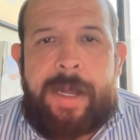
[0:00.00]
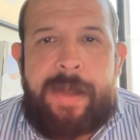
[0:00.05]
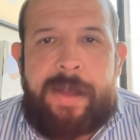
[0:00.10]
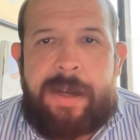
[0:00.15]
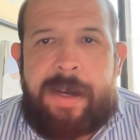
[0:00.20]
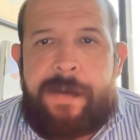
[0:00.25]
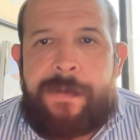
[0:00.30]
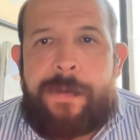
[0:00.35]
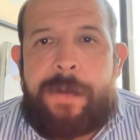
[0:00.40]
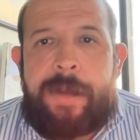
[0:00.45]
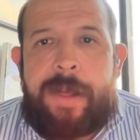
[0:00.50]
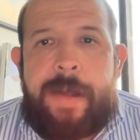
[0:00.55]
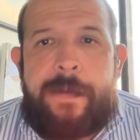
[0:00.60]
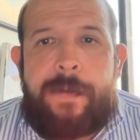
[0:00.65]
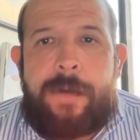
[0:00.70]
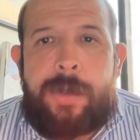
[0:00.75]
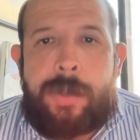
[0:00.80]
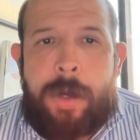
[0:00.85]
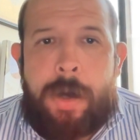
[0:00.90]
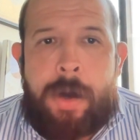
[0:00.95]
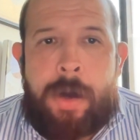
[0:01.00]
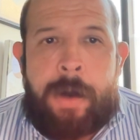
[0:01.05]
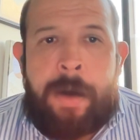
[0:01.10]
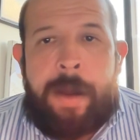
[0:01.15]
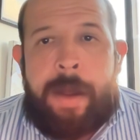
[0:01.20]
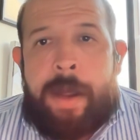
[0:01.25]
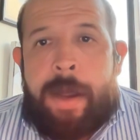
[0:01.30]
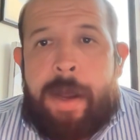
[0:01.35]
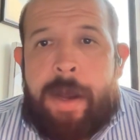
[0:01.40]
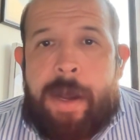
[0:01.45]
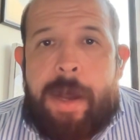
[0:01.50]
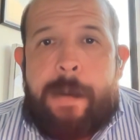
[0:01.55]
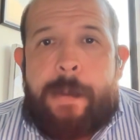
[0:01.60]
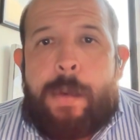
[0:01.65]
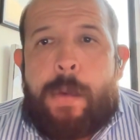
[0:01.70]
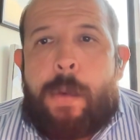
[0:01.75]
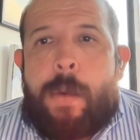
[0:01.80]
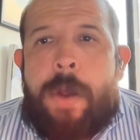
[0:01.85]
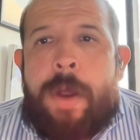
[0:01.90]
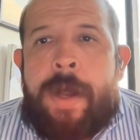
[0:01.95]
And the different levels are,
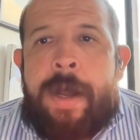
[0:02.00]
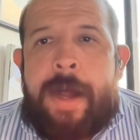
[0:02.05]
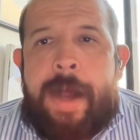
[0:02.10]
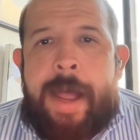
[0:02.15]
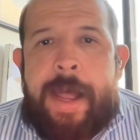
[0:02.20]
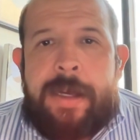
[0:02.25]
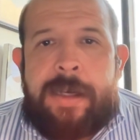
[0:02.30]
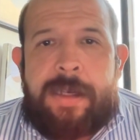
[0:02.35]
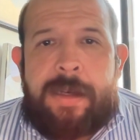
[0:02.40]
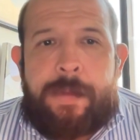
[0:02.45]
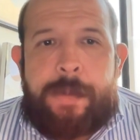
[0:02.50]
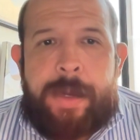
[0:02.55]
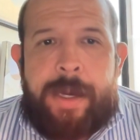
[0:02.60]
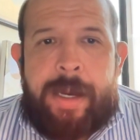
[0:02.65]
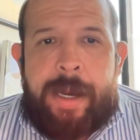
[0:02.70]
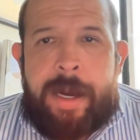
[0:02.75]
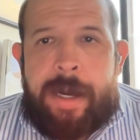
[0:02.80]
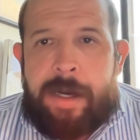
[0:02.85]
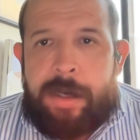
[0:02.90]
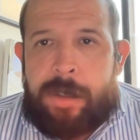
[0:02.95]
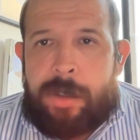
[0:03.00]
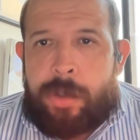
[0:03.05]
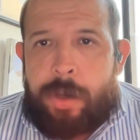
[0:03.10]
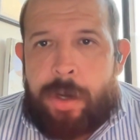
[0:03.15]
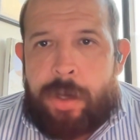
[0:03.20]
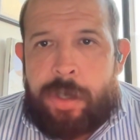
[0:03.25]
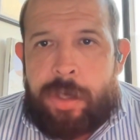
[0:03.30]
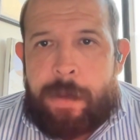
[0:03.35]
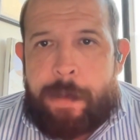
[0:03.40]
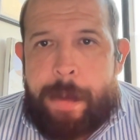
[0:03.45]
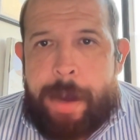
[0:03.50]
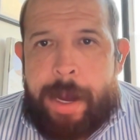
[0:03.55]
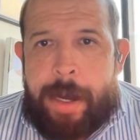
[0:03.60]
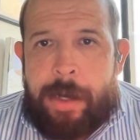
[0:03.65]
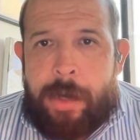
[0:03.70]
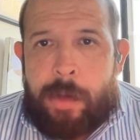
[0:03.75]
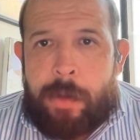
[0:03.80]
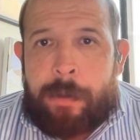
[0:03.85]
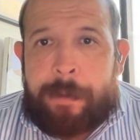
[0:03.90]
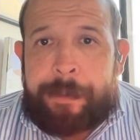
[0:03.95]
number one, it has to be an instruction
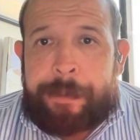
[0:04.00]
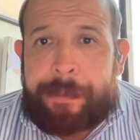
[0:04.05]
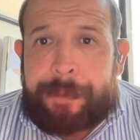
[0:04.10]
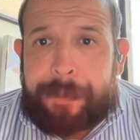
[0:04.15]
manual